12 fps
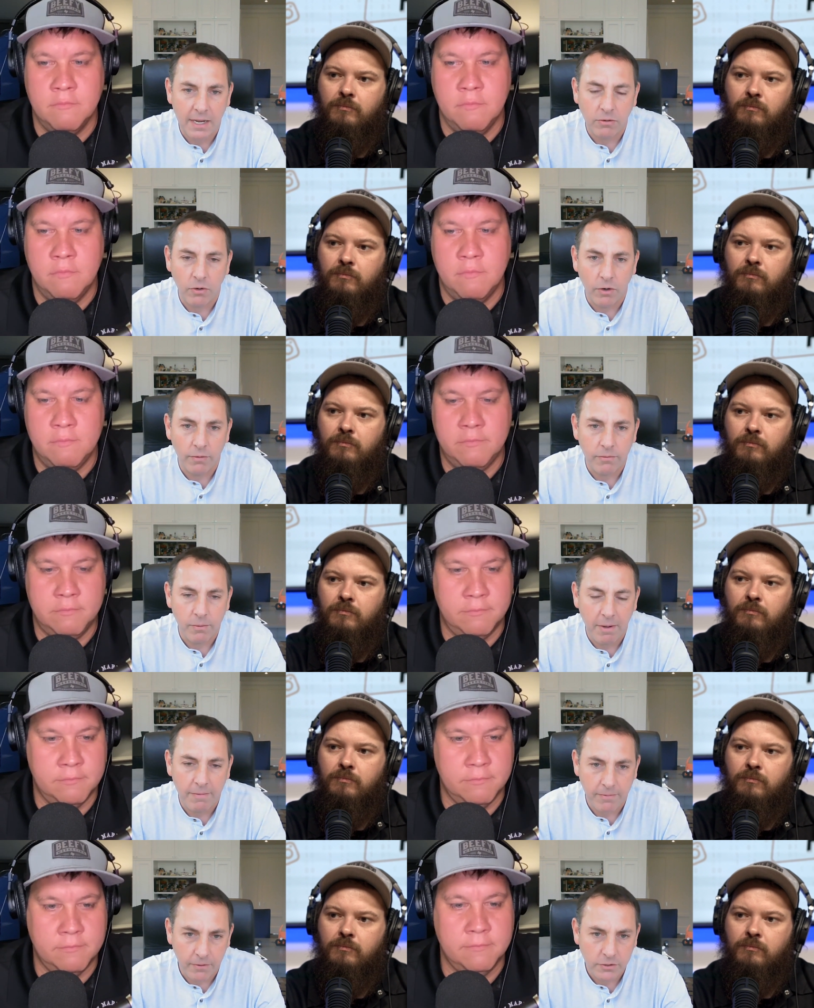Speaker 1: that I learned
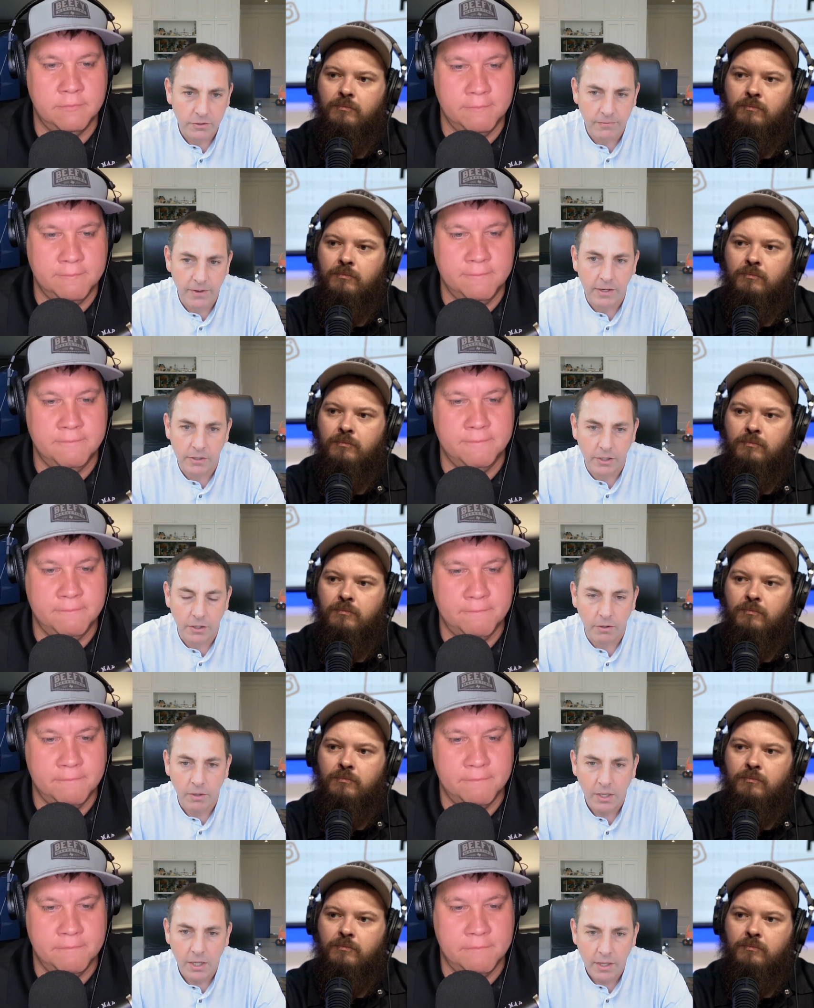from my first
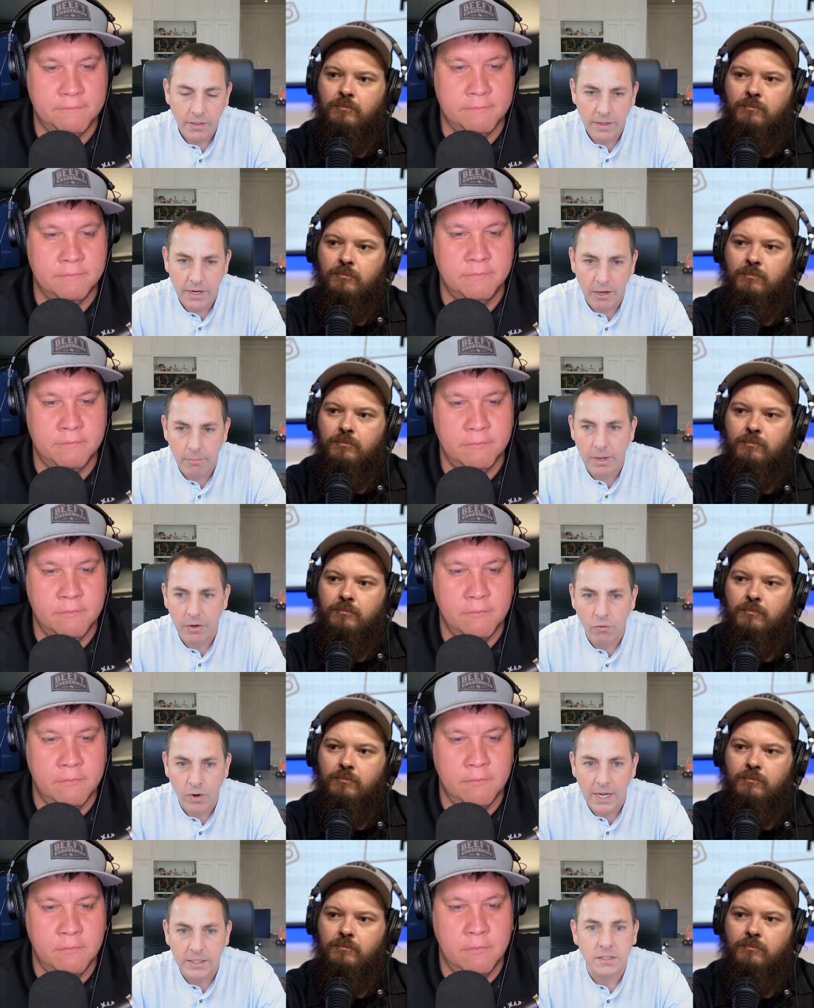failure that helped
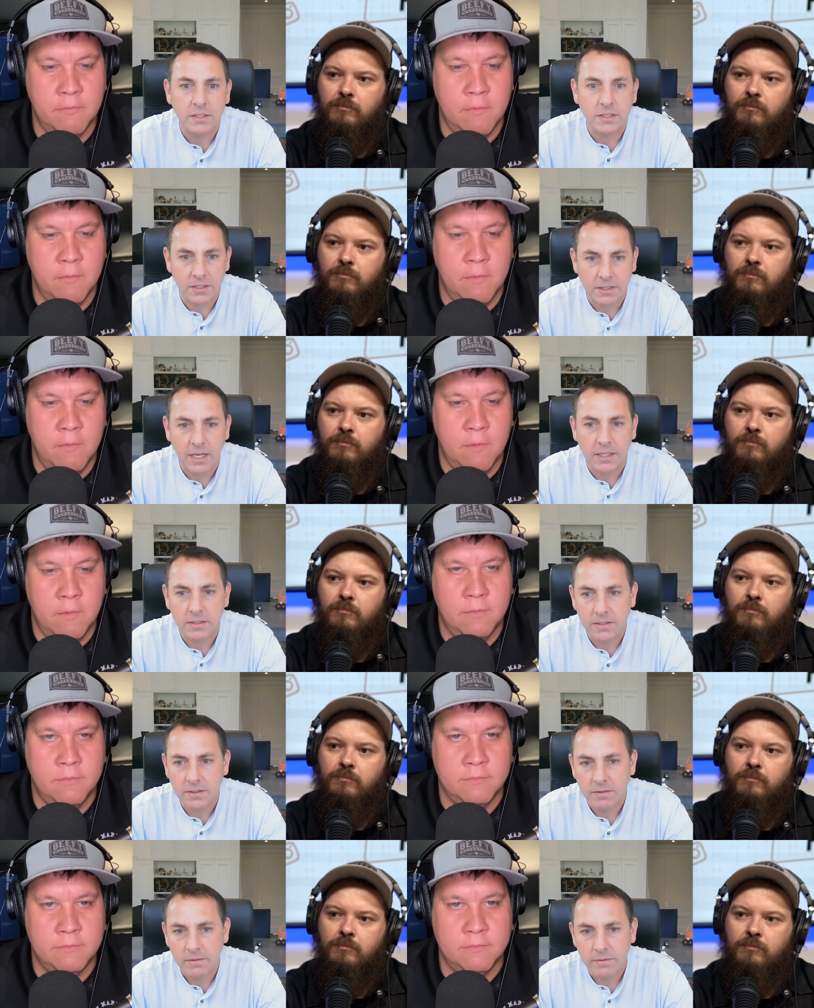me rise to
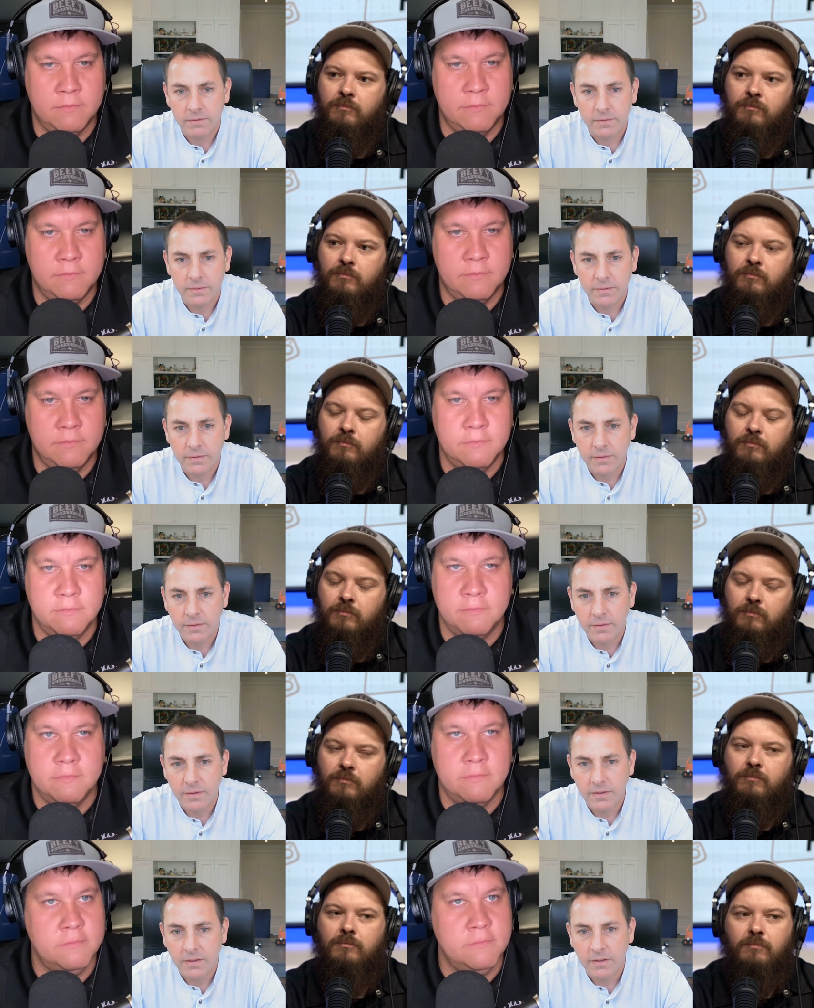success.
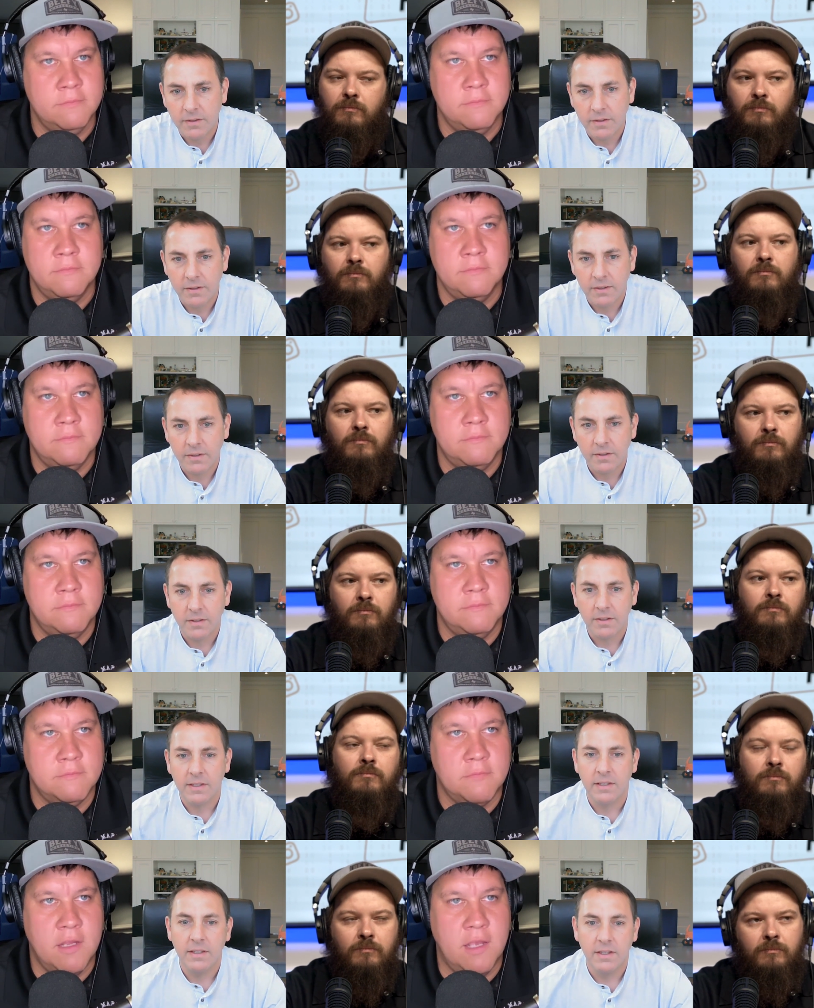Hmm.
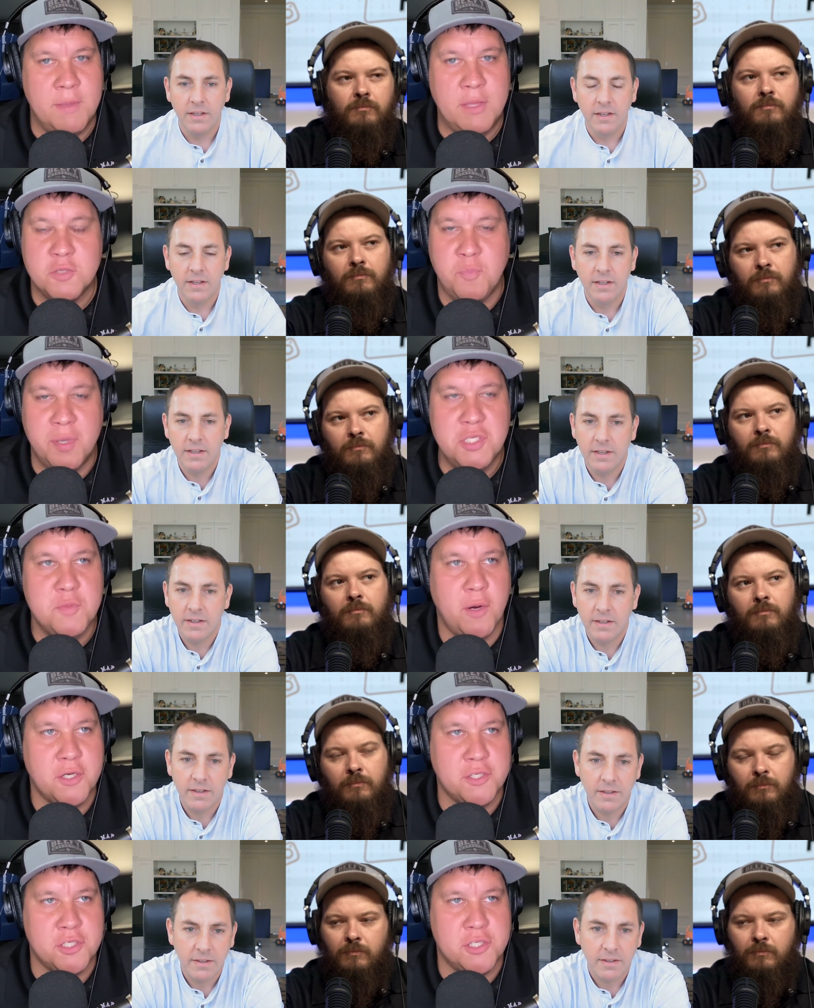
Speaker 2: I mean, those
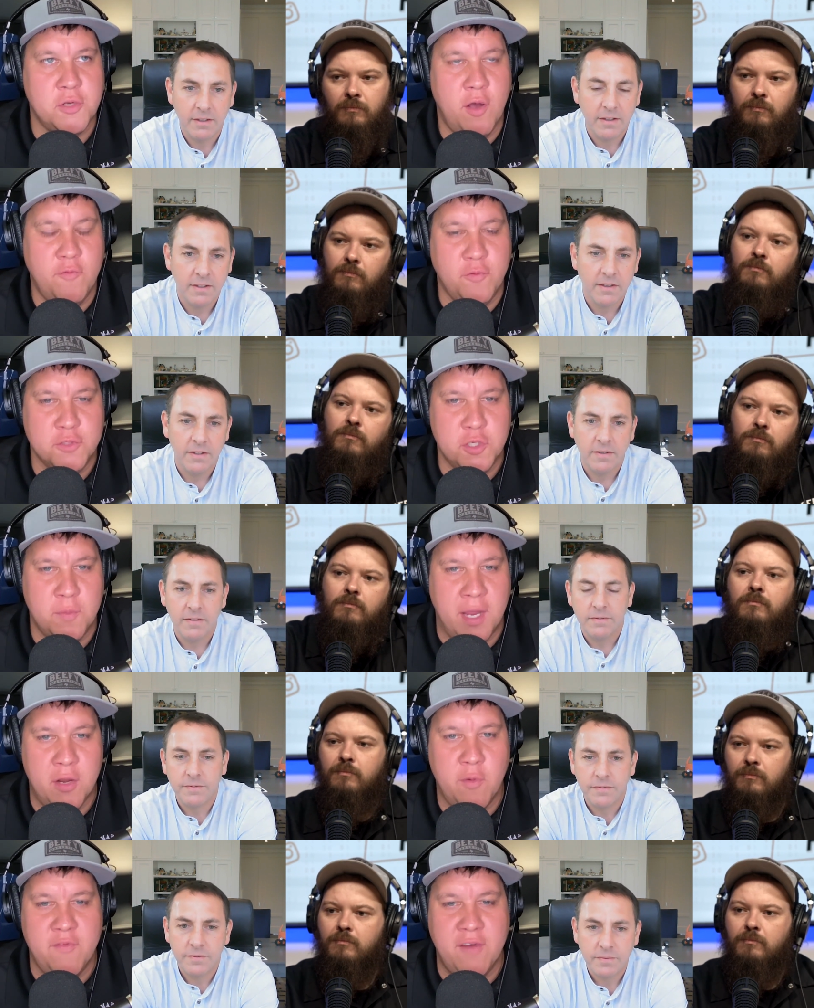benchmarks are so helpful too. I mean,
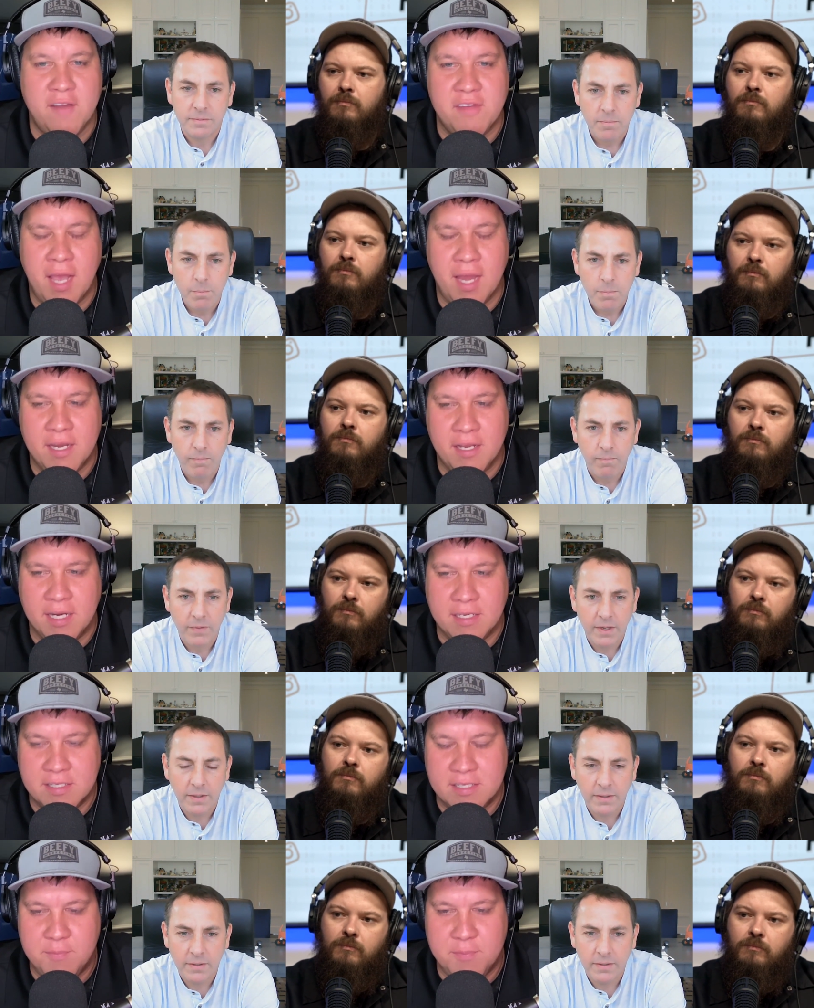I know we've not even gotten like
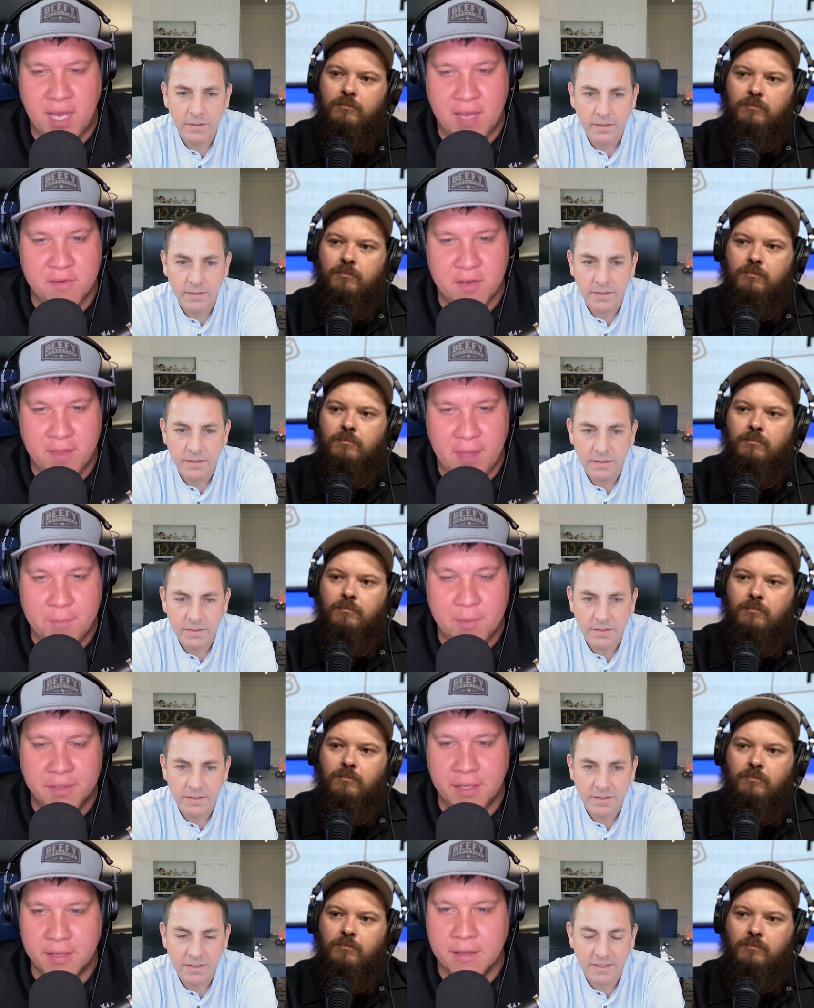to deep dive into that, but
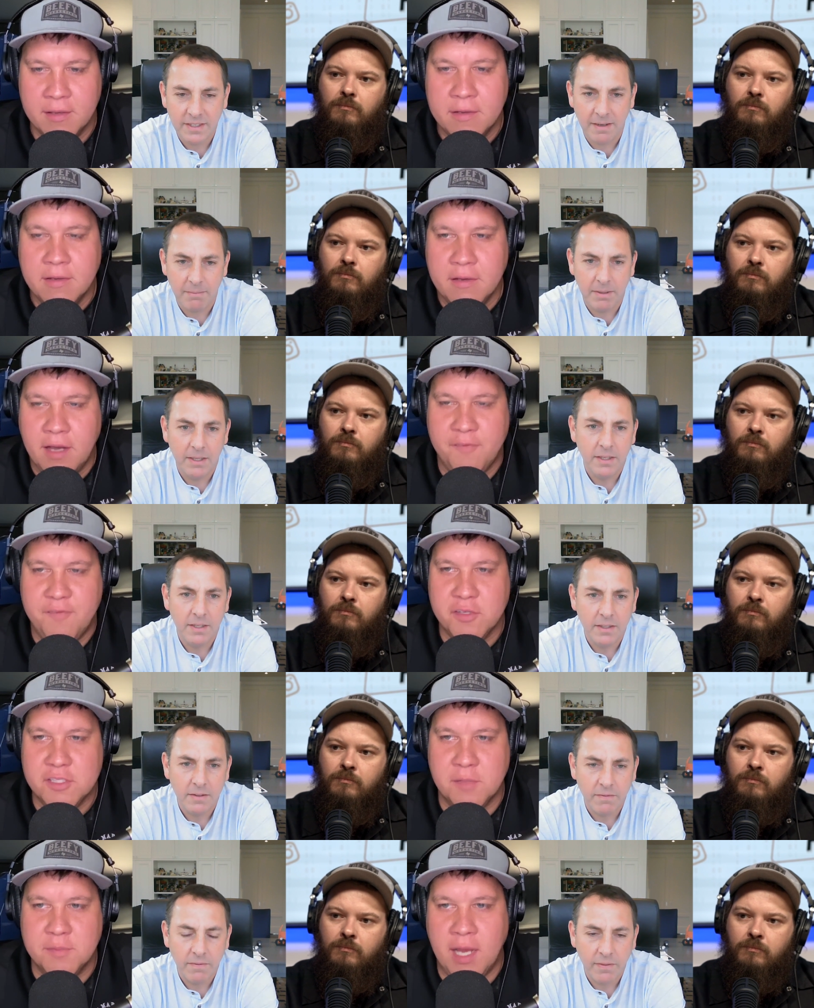like, yeah. I feel
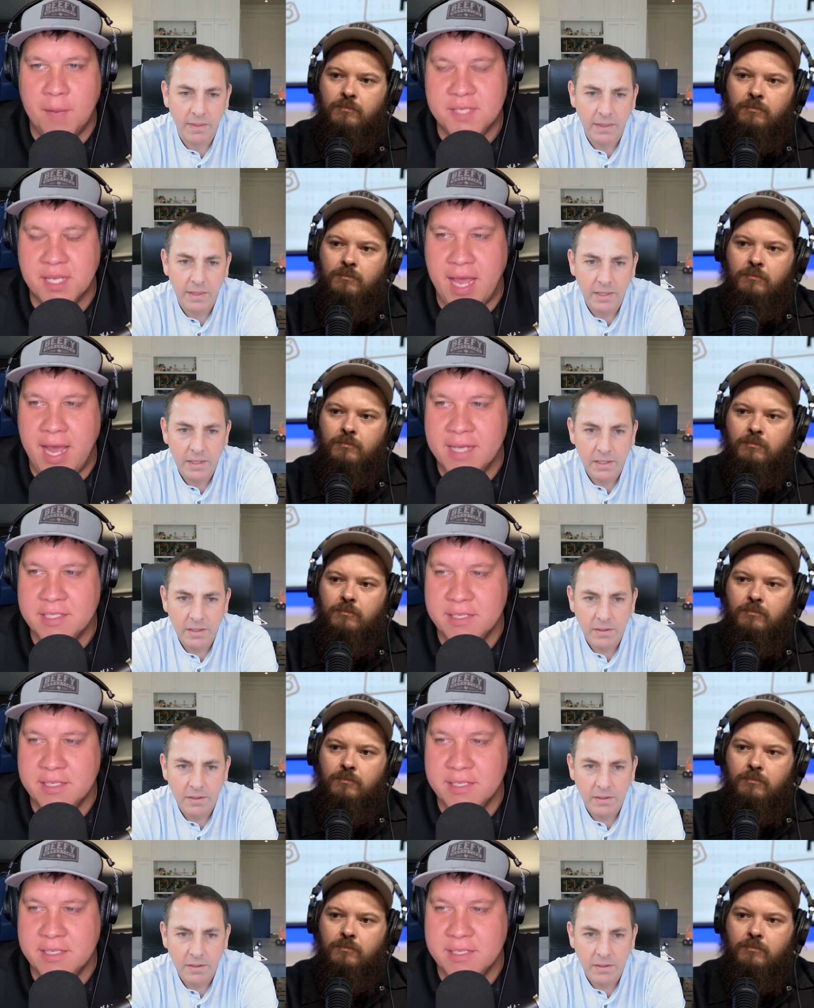sometimes like as an